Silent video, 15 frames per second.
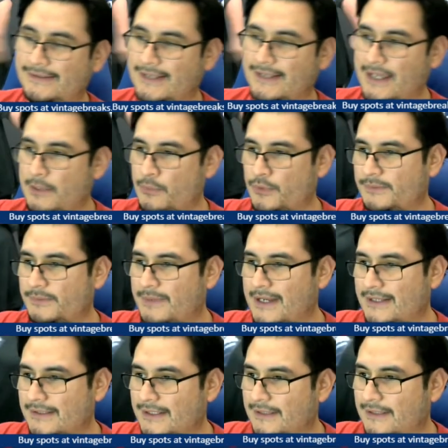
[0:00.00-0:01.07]
Eight more spots
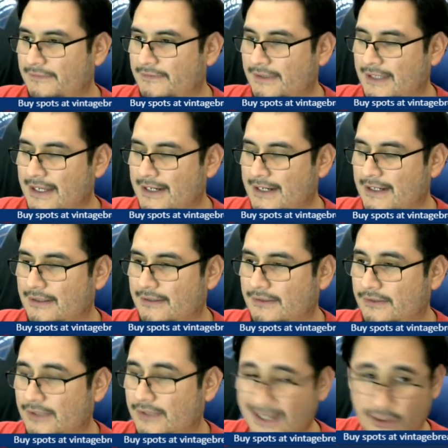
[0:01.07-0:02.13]
left to get in, to
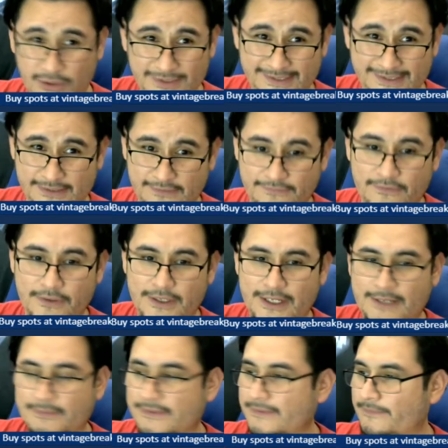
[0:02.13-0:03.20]
get all 64
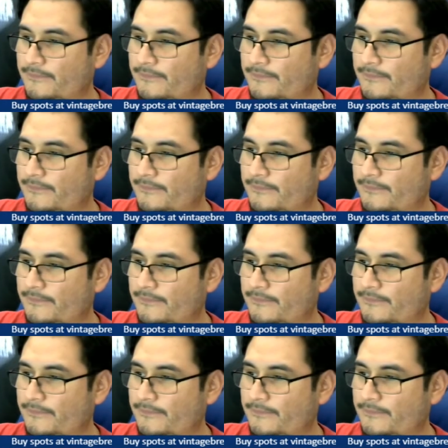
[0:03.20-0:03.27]
names.